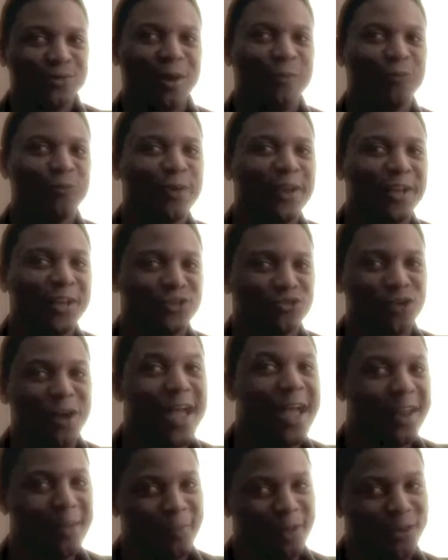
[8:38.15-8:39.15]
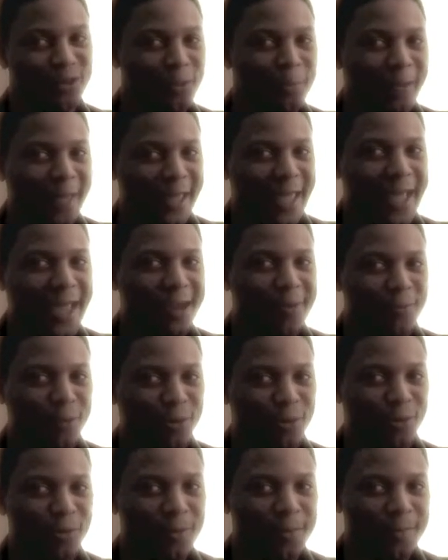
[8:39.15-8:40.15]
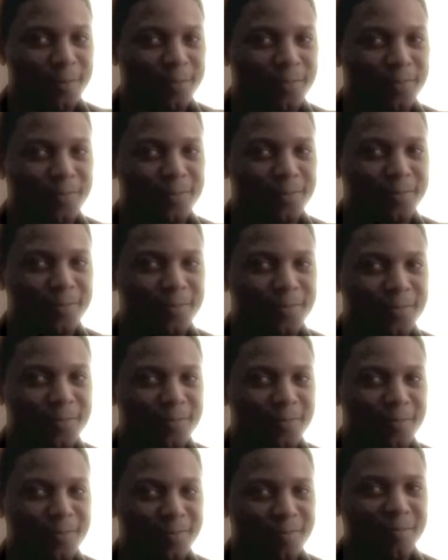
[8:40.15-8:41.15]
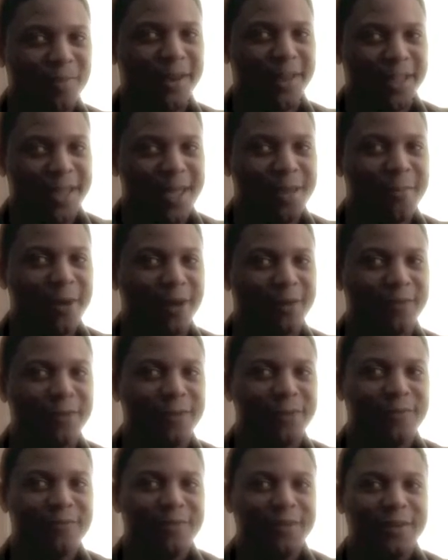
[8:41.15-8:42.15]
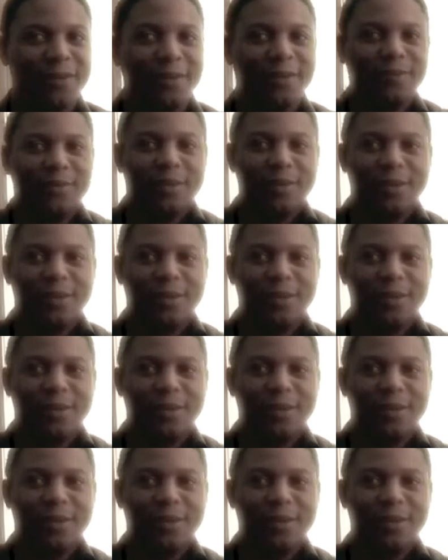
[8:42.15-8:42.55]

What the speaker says: So I'm really trying to be duplicatable, but it came out a little different anyway.